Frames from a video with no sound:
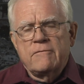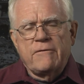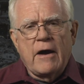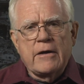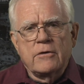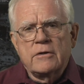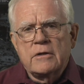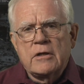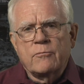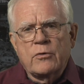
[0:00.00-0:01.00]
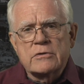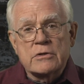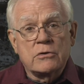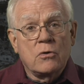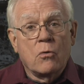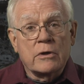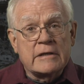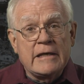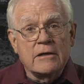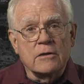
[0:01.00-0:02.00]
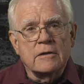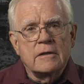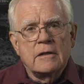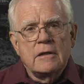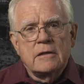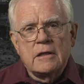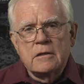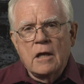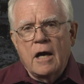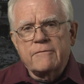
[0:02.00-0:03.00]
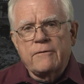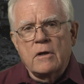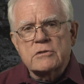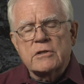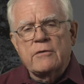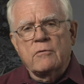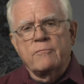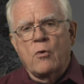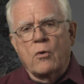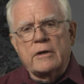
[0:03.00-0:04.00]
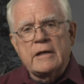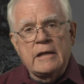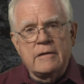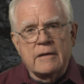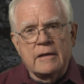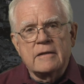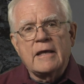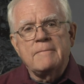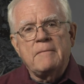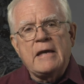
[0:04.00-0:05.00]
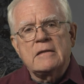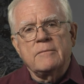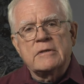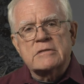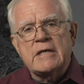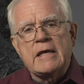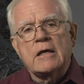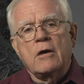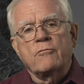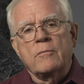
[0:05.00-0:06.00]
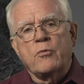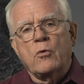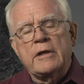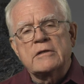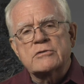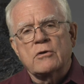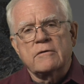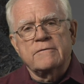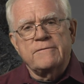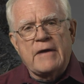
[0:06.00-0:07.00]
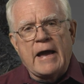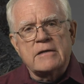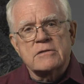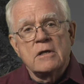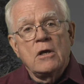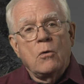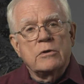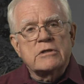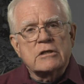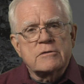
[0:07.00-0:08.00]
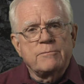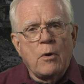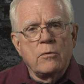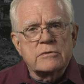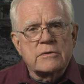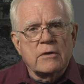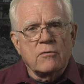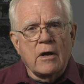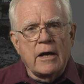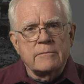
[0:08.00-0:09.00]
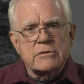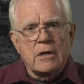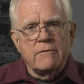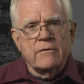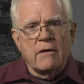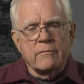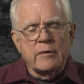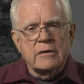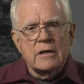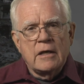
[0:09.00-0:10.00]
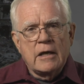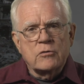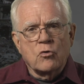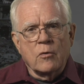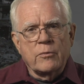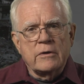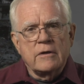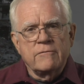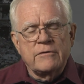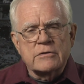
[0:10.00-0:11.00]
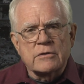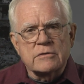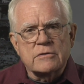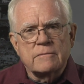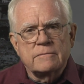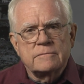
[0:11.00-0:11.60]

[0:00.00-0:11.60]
fired, imprisoned, or killed did not falsely report anything. They made the mistake of reporting certain facts which exposed the crimes of government and corporate officials.